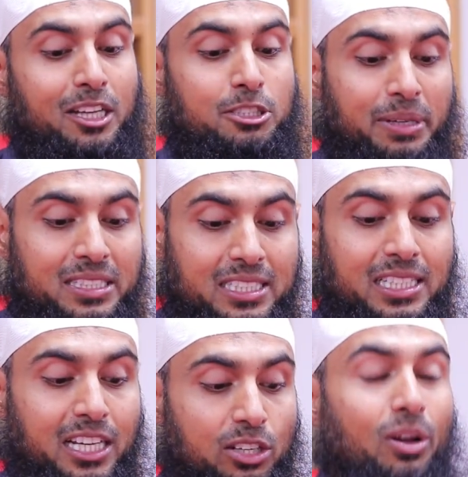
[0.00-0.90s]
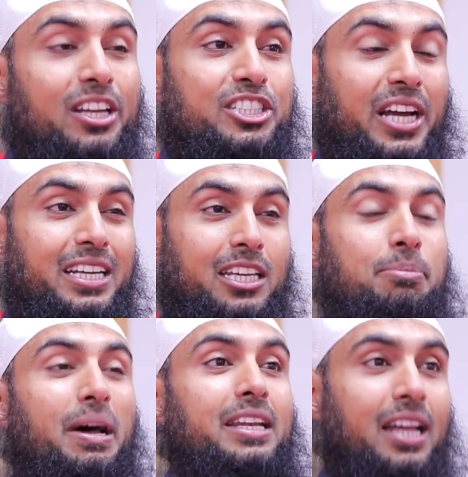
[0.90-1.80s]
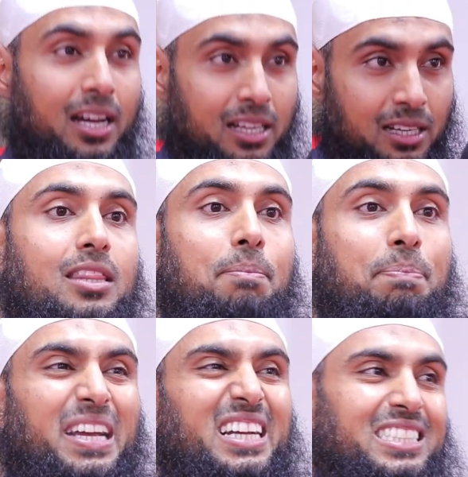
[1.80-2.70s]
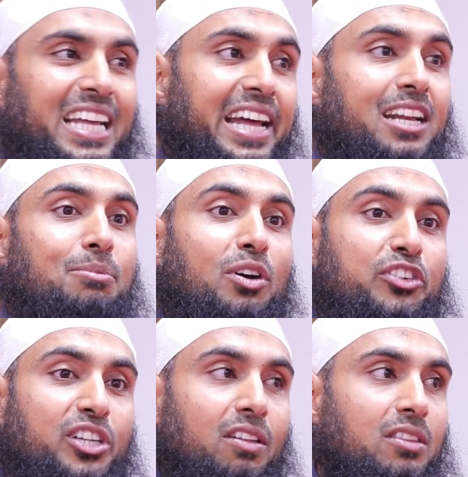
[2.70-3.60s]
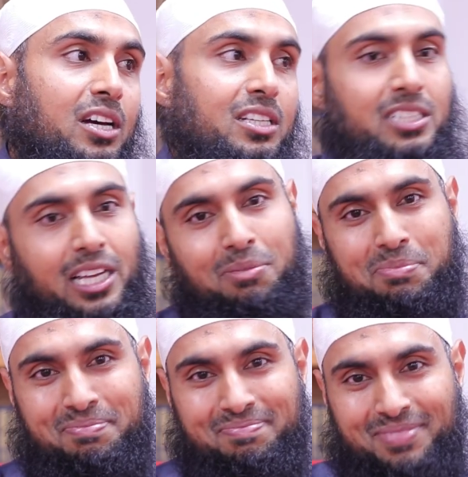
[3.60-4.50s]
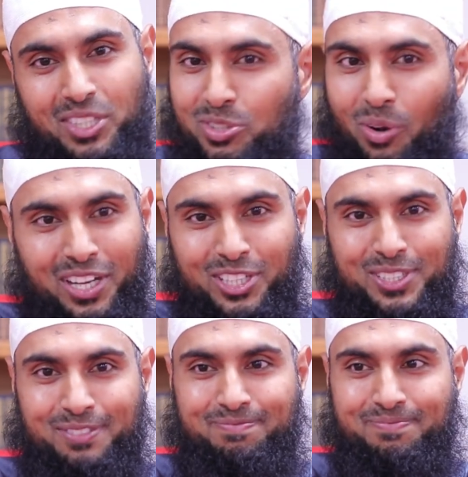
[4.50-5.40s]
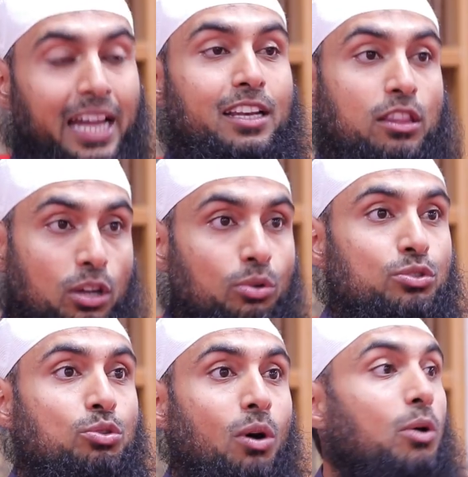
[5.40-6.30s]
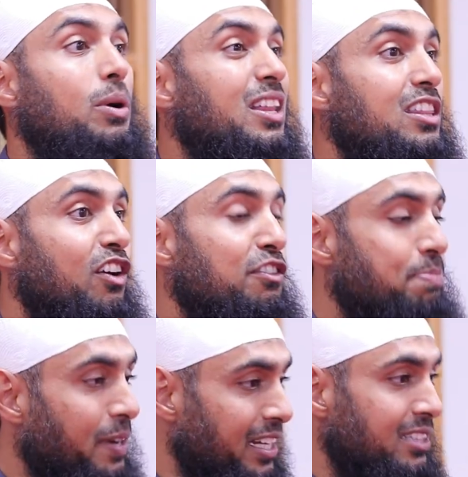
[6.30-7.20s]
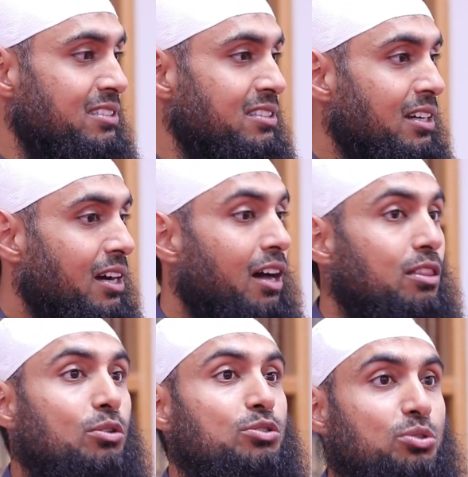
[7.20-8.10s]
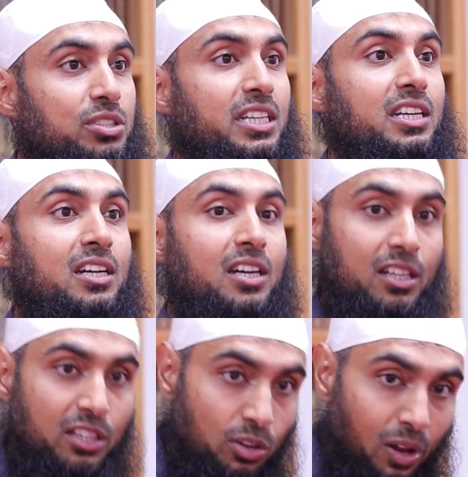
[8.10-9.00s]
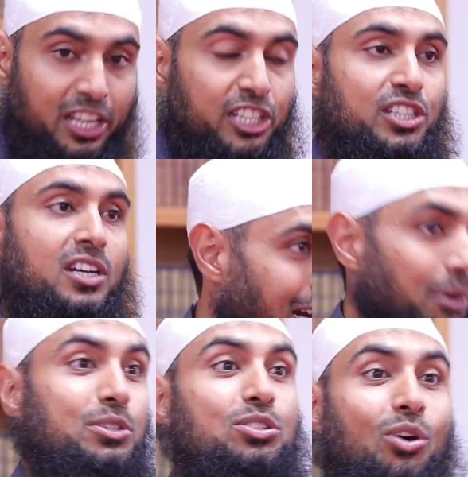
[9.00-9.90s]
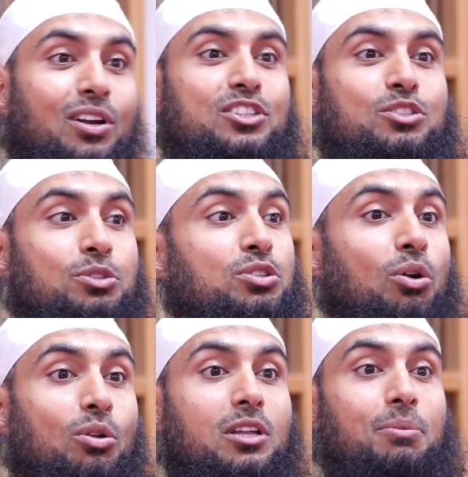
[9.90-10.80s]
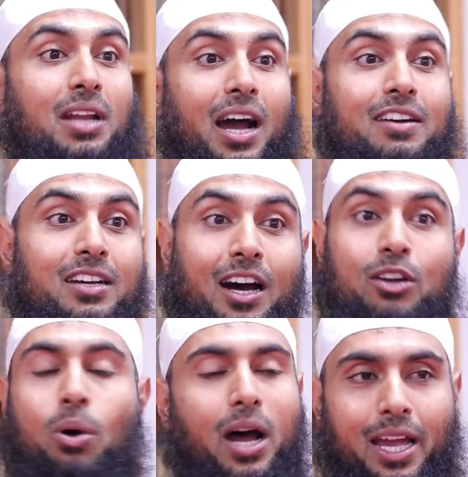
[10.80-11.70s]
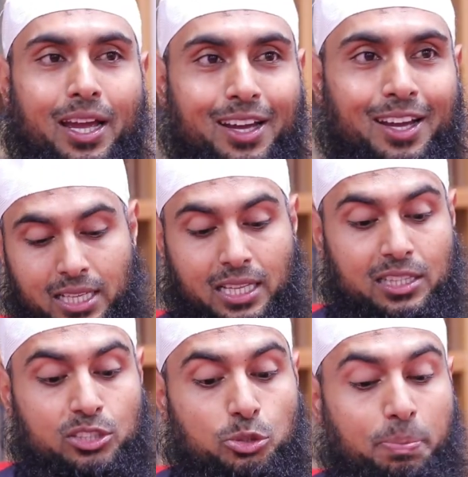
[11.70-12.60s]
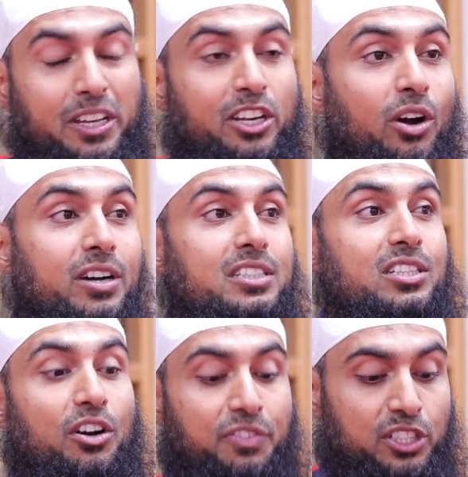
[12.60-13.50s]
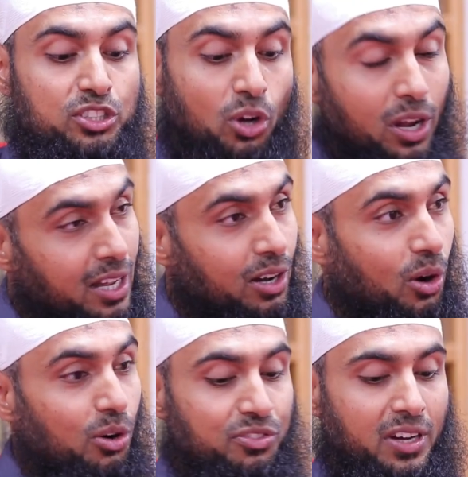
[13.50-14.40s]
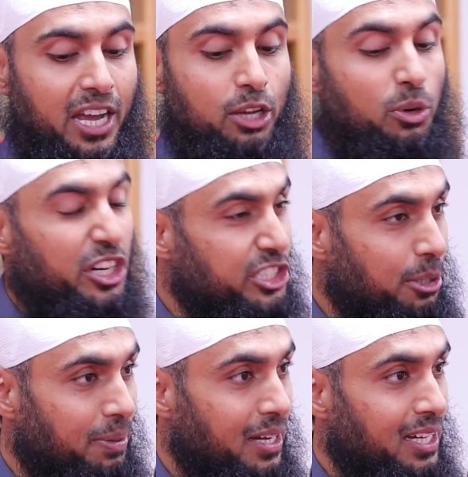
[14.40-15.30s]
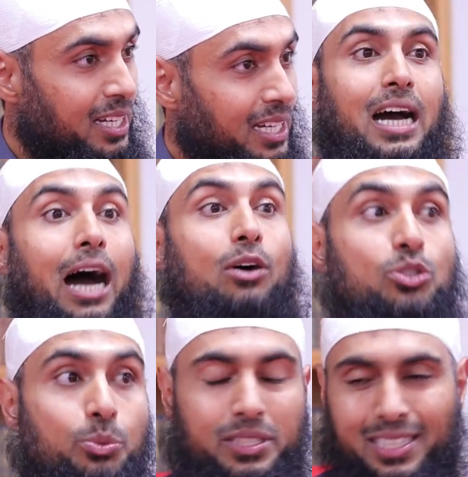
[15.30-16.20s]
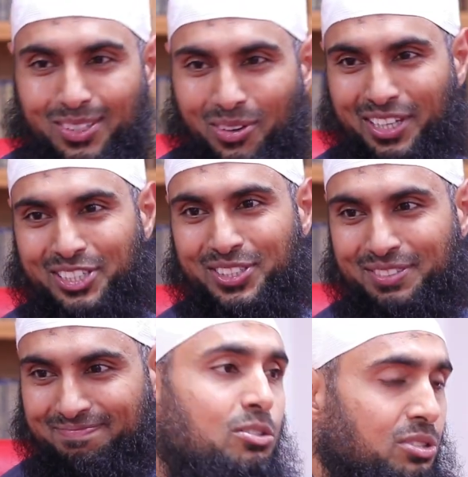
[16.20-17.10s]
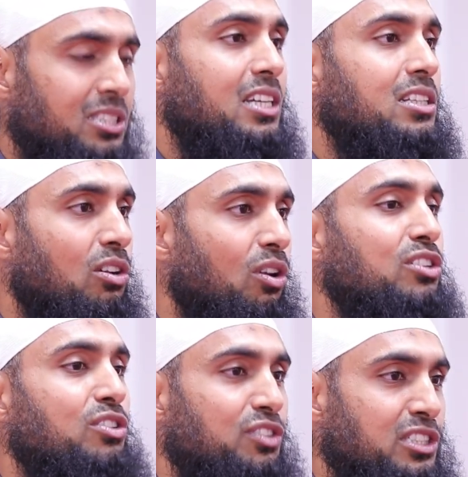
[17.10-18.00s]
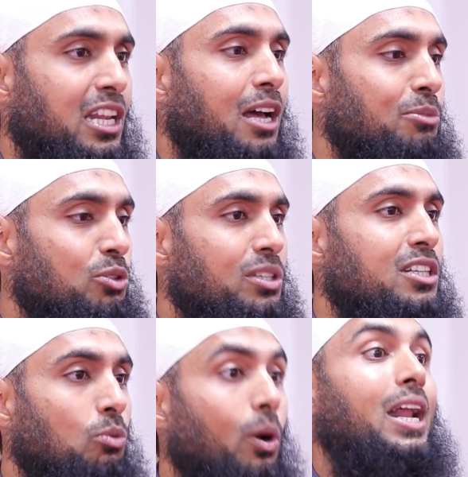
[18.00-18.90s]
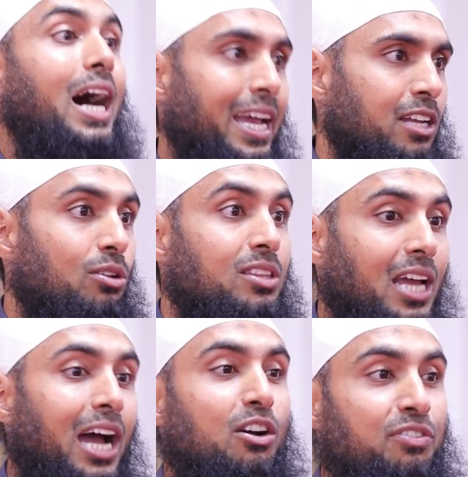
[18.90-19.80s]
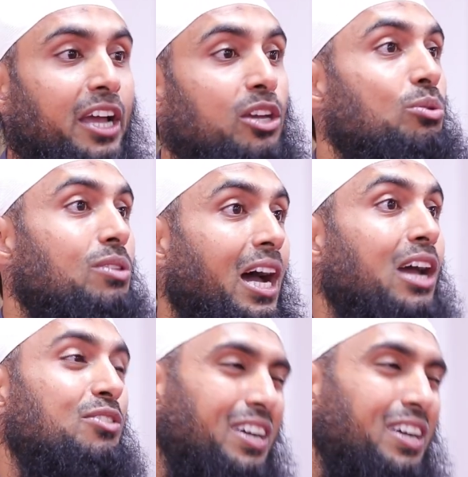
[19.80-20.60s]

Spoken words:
has made seeking knowledge an ibadah. The biggest enemy of shaytan is ilm, is knowledge. And those who are worthy of praise are those who seek the knowledge. Our scholars, we should hold them in high regard. Why? That the superiority of a scholar over a worshipper, how do we seek knowledge? To seek the knowledge of Islam, you need one eye, not the eye of IQ, the eye of